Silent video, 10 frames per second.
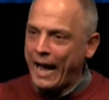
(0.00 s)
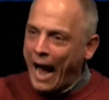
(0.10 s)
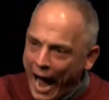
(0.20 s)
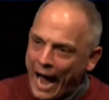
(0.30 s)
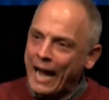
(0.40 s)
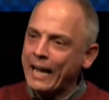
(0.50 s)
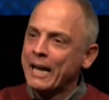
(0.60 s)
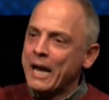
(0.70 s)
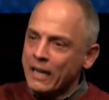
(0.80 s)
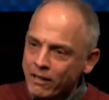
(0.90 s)
I
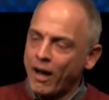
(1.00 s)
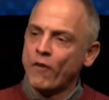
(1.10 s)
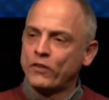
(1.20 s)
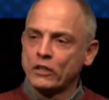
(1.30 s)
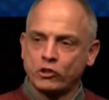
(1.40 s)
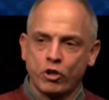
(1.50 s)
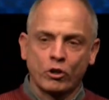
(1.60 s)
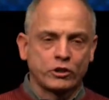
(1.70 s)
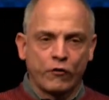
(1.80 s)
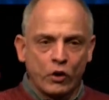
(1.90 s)
love this
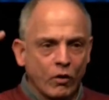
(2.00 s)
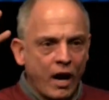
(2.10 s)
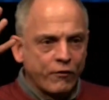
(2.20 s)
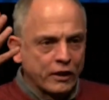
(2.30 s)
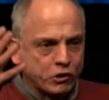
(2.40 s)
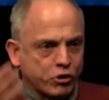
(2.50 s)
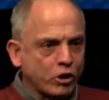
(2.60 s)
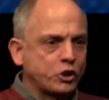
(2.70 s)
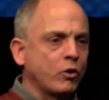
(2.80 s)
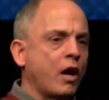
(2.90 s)
church. If you love this
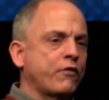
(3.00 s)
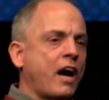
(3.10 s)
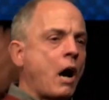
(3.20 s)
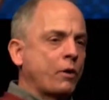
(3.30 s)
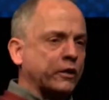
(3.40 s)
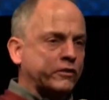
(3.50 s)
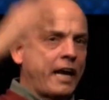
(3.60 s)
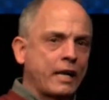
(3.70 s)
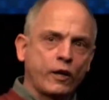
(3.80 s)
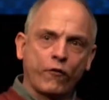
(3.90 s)
church, you love God, will you
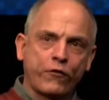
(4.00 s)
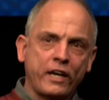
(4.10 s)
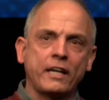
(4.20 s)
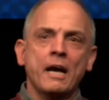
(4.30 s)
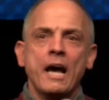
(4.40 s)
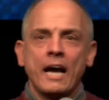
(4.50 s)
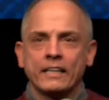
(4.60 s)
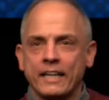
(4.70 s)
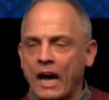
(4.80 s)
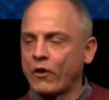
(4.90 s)
stand to your feet, and
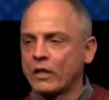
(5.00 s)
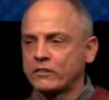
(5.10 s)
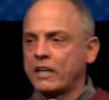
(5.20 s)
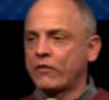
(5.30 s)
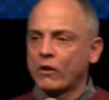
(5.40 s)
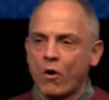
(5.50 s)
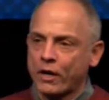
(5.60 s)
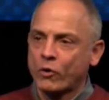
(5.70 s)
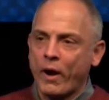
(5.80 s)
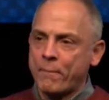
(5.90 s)
together let's give the Lord
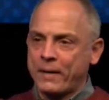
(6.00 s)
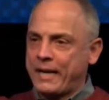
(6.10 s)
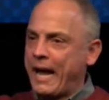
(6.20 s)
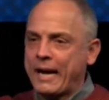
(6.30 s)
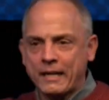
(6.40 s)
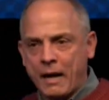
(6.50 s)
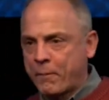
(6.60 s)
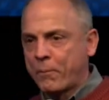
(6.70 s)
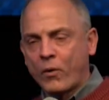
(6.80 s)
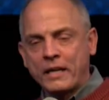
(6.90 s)
a great big hand clap
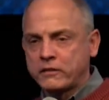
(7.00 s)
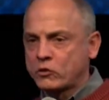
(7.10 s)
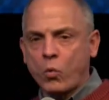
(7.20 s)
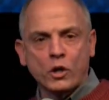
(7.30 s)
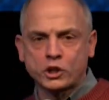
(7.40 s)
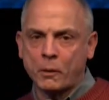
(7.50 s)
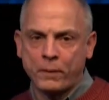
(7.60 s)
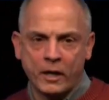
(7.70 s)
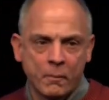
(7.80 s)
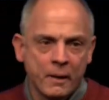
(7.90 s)
of praise. Let's worship
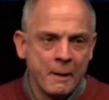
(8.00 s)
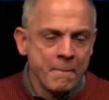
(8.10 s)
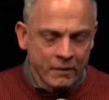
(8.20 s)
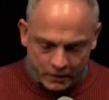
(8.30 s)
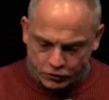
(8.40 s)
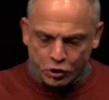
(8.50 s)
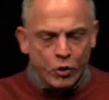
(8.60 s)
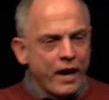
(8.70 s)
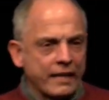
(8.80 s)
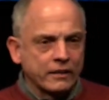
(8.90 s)
Him. Let's do
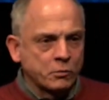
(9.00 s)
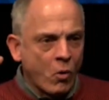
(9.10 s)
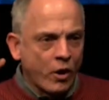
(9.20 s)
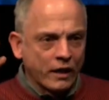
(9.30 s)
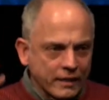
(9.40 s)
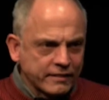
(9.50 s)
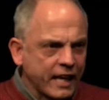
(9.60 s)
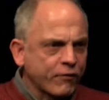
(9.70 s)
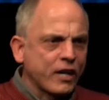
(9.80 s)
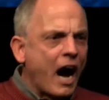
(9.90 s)
that this morning.
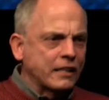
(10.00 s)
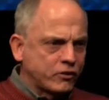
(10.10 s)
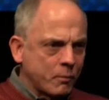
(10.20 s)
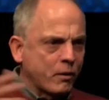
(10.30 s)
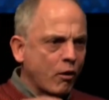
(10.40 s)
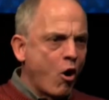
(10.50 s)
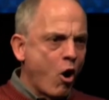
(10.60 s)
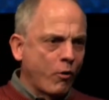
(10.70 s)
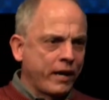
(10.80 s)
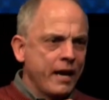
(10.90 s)
give God some
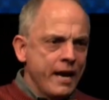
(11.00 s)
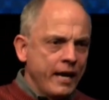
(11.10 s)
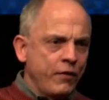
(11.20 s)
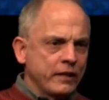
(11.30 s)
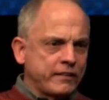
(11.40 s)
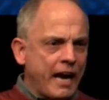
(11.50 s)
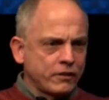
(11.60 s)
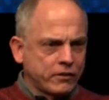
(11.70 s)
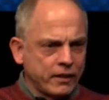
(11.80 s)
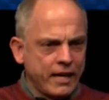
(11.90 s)
glory in this
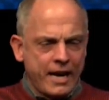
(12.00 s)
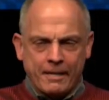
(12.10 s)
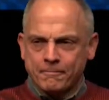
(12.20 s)
house today.